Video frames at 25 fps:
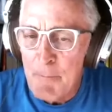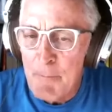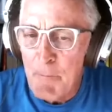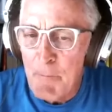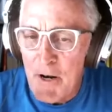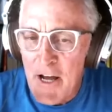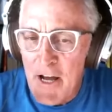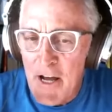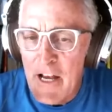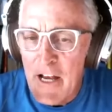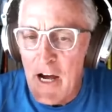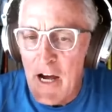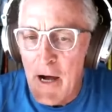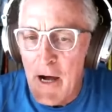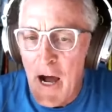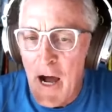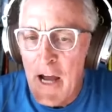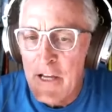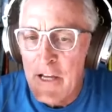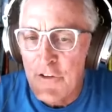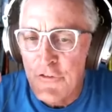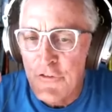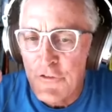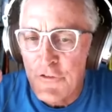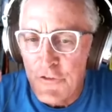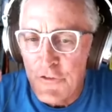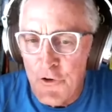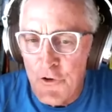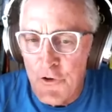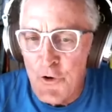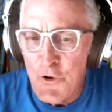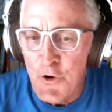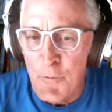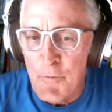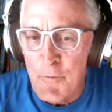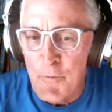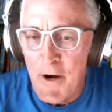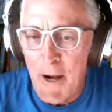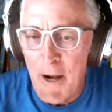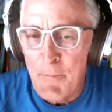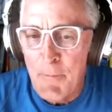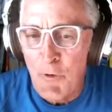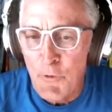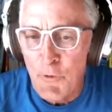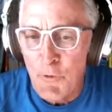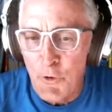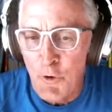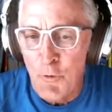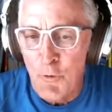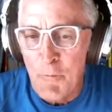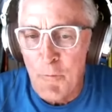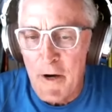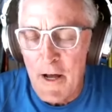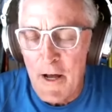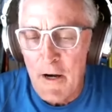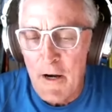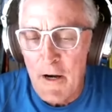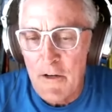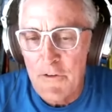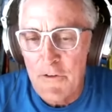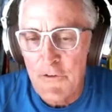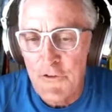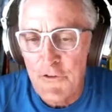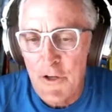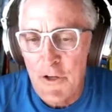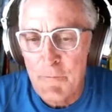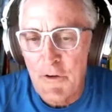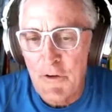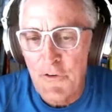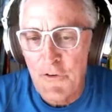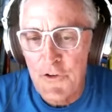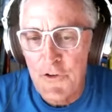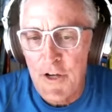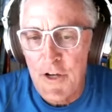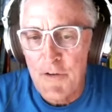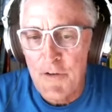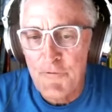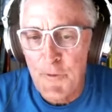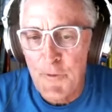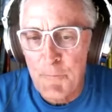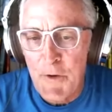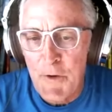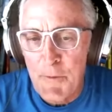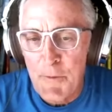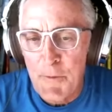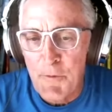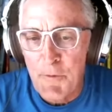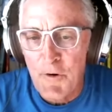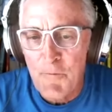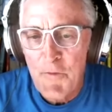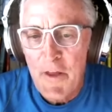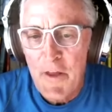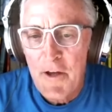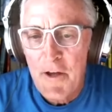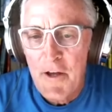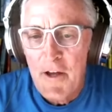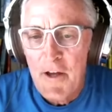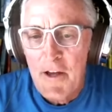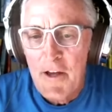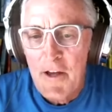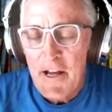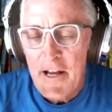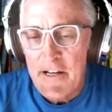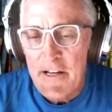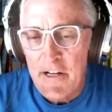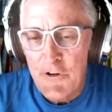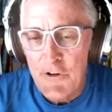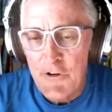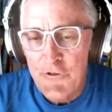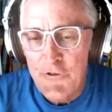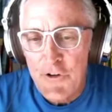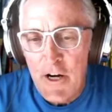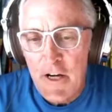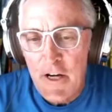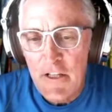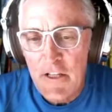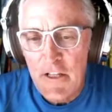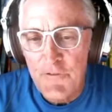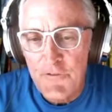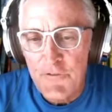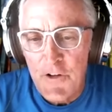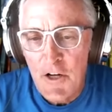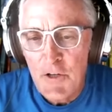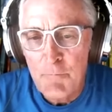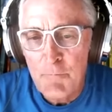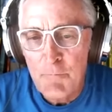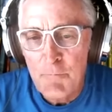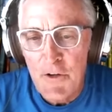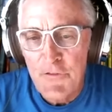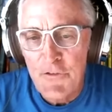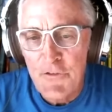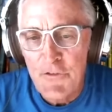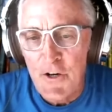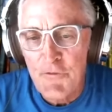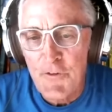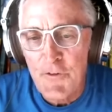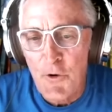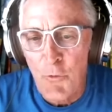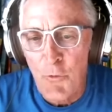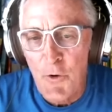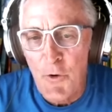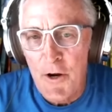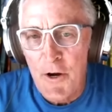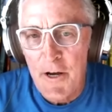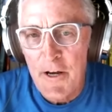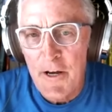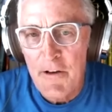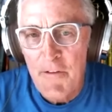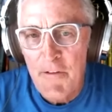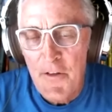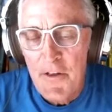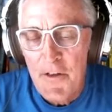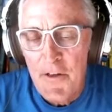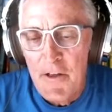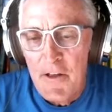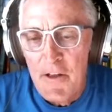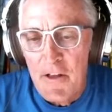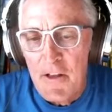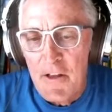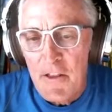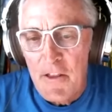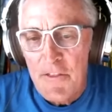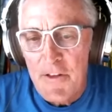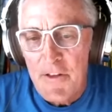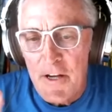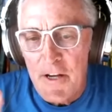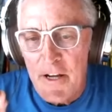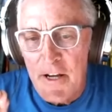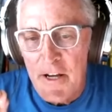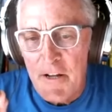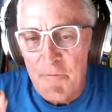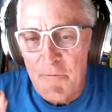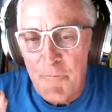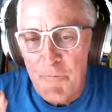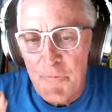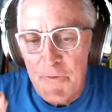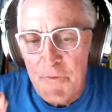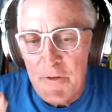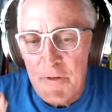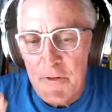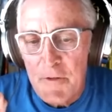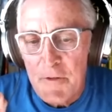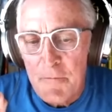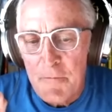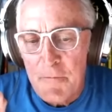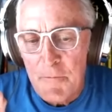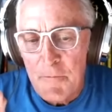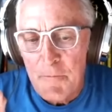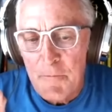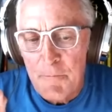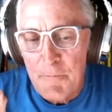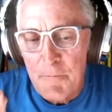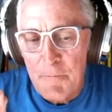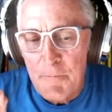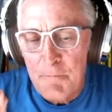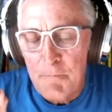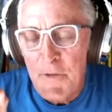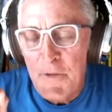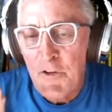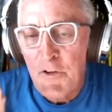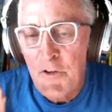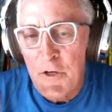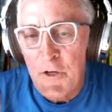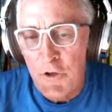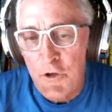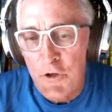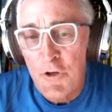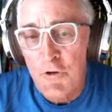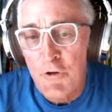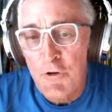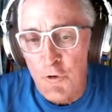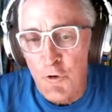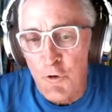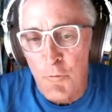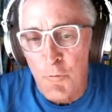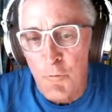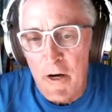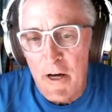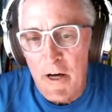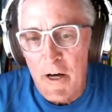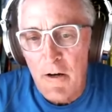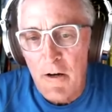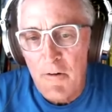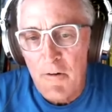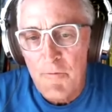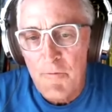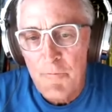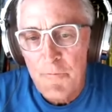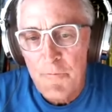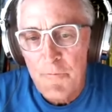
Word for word: but I I assume I'm a role model to some extent for people, and I try to conduct myself in a way that makes me a good role model.